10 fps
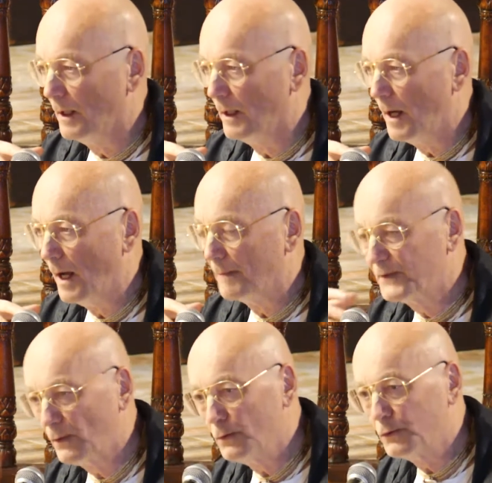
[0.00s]

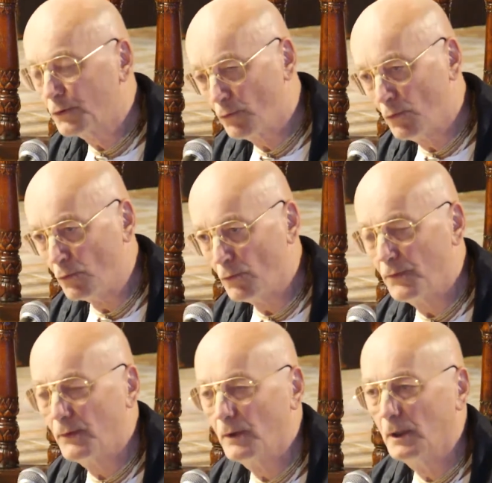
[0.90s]
absolute truth.
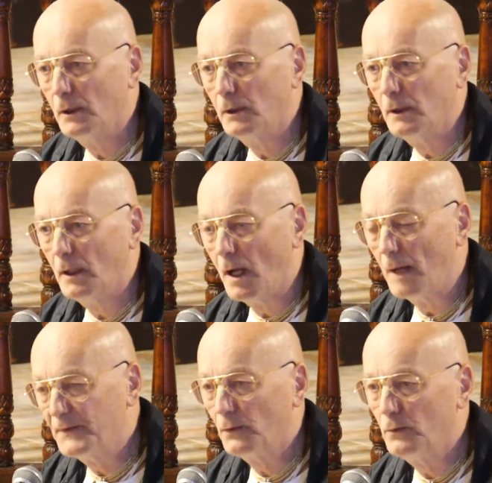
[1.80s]

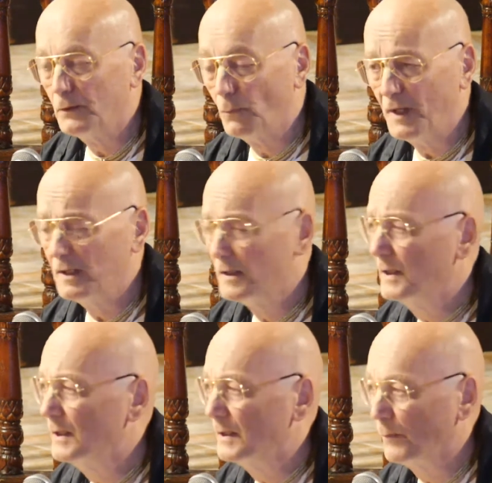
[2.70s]
Absolute. What is
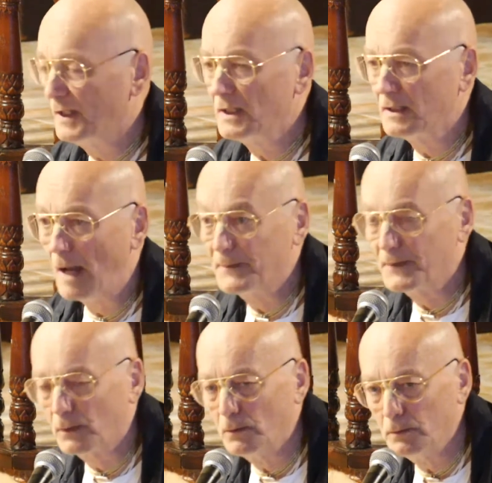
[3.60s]
this? What is
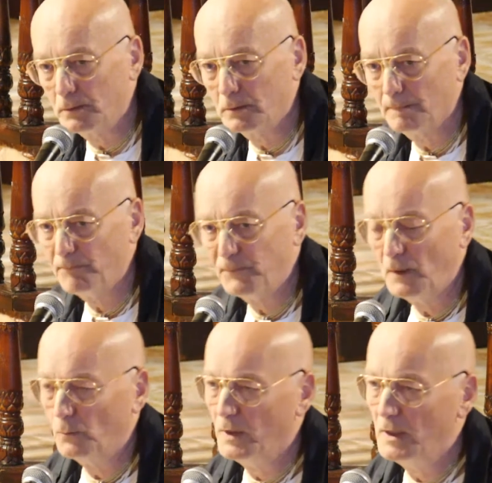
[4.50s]
absolute?
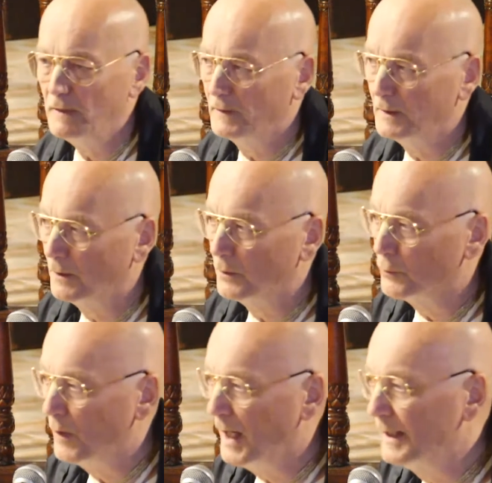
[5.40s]
We live in a
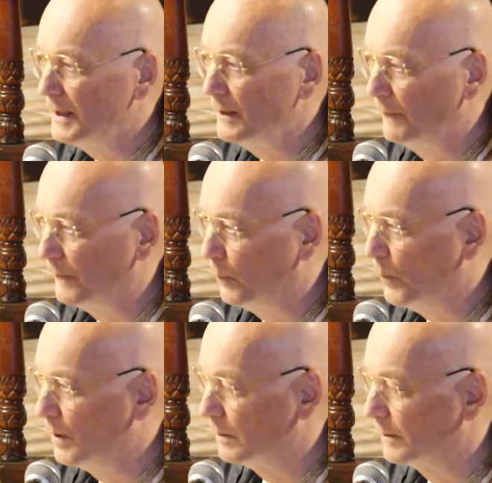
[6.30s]
relative
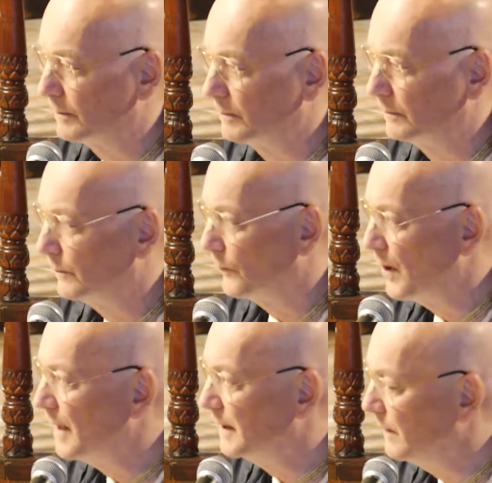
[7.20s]
world.
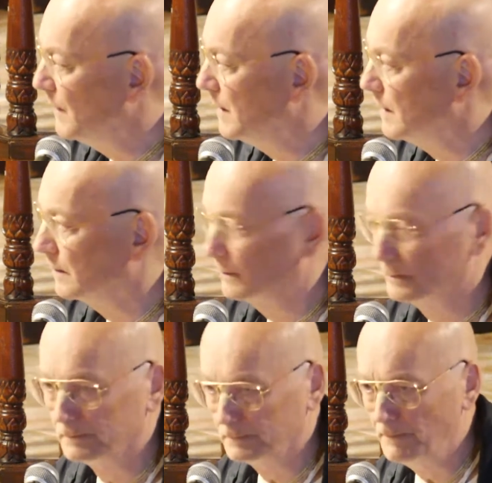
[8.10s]
Relativity.
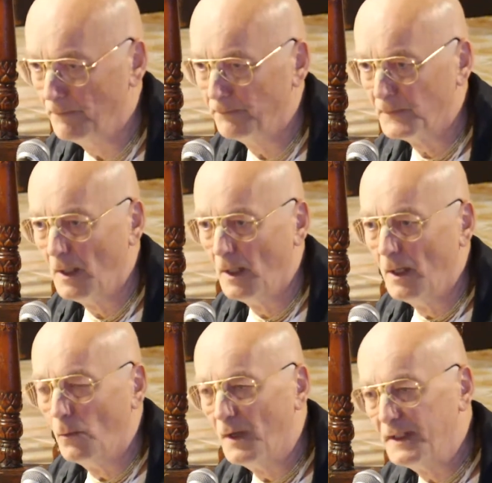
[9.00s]

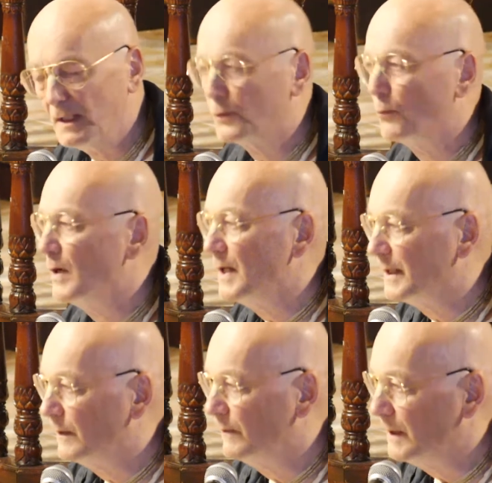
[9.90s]
What is
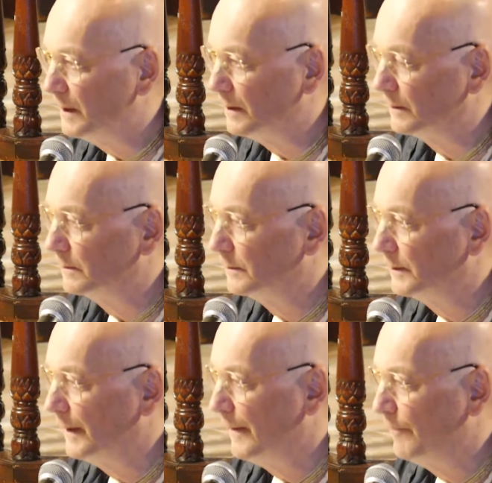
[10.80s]
relativity?
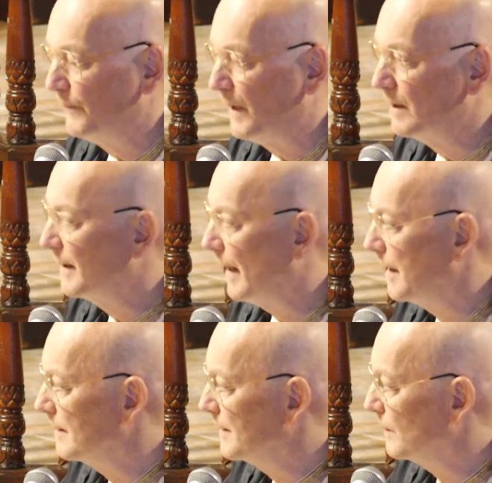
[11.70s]
In
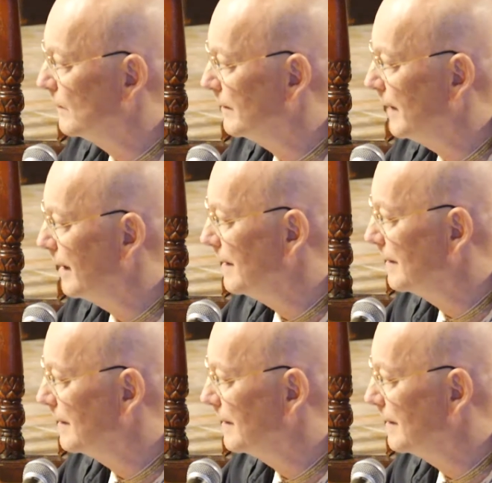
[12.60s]
science, there is